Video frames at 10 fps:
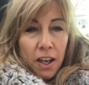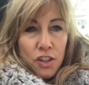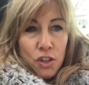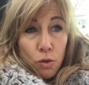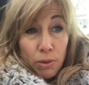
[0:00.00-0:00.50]

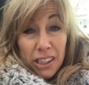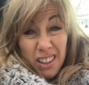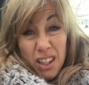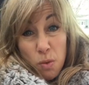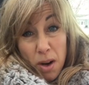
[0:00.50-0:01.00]
So really
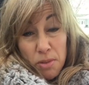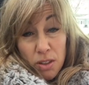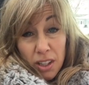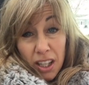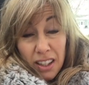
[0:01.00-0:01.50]
that's why I'm
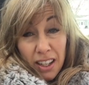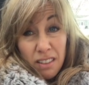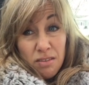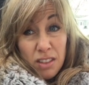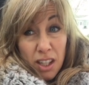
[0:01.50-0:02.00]
doing it
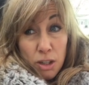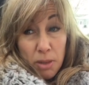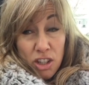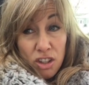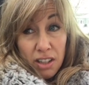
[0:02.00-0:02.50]
and not to
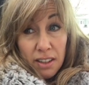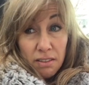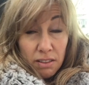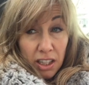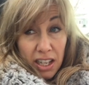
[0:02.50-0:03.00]
mention that
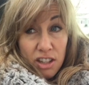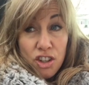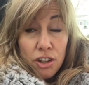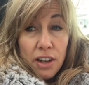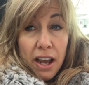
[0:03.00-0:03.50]
the
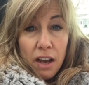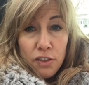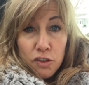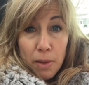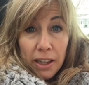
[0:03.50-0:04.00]
last year and a
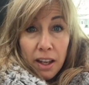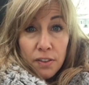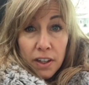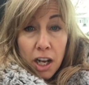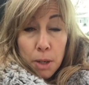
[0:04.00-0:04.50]
half of my
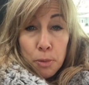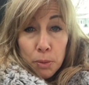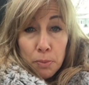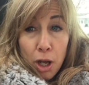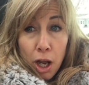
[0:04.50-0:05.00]
life I kind of
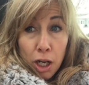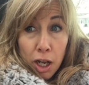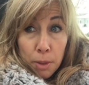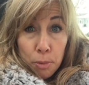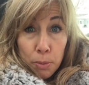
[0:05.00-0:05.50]
put I
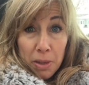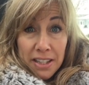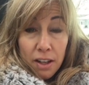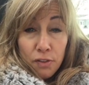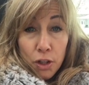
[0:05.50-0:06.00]
kind of put
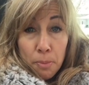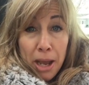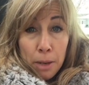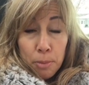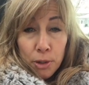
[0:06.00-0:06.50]
myself on the
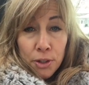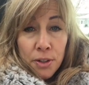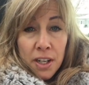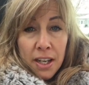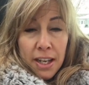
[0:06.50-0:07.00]
back burner